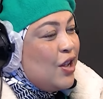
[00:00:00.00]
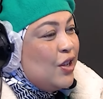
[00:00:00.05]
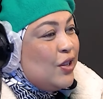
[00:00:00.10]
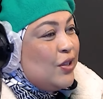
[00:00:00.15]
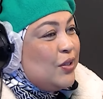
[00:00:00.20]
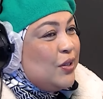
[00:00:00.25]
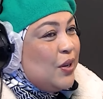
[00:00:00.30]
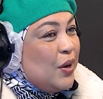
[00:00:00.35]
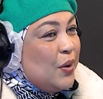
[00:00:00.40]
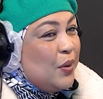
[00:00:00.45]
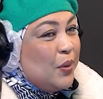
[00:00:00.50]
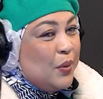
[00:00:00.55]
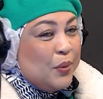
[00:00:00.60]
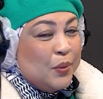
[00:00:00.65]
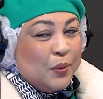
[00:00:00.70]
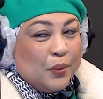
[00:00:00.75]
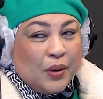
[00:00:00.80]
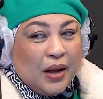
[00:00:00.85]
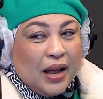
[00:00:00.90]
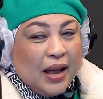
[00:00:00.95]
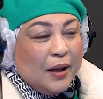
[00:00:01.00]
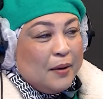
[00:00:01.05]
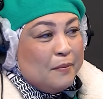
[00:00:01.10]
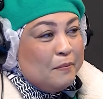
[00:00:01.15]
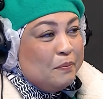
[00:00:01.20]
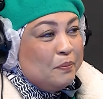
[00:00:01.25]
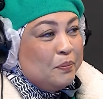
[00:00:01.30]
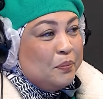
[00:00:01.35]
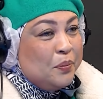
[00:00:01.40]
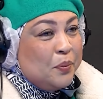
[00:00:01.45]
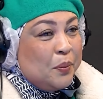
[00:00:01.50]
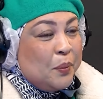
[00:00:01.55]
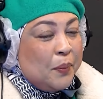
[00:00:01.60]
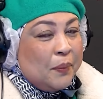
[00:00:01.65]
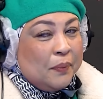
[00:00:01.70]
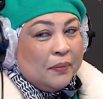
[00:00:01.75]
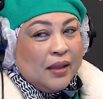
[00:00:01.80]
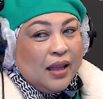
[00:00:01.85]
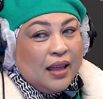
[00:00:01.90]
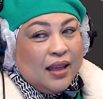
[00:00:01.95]
So,
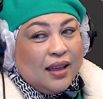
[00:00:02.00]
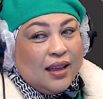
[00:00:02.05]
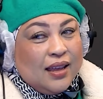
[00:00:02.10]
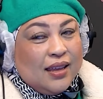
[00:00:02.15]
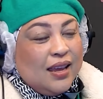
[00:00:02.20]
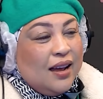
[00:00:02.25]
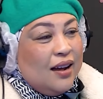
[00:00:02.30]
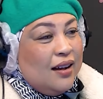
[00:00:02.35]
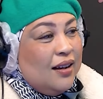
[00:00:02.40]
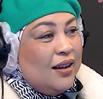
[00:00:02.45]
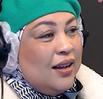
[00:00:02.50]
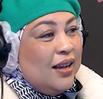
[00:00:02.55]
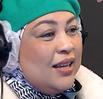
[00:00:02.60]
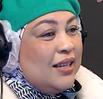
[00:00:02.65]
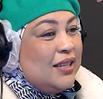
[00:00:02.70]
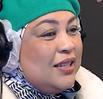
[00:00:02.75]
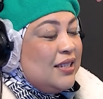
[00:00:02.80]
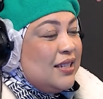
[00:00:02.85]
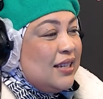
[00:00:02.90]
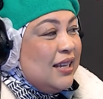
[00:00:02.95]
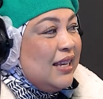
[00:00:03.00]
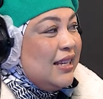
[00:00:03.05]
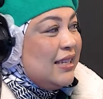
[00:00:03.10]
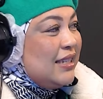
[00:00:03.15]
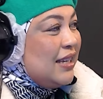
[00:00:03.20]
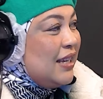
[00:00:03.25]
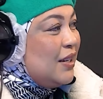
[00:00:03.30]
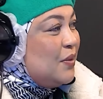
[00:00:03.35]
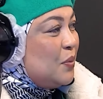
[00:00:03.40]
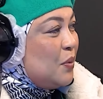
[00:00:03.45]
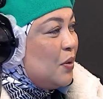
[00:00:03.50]
it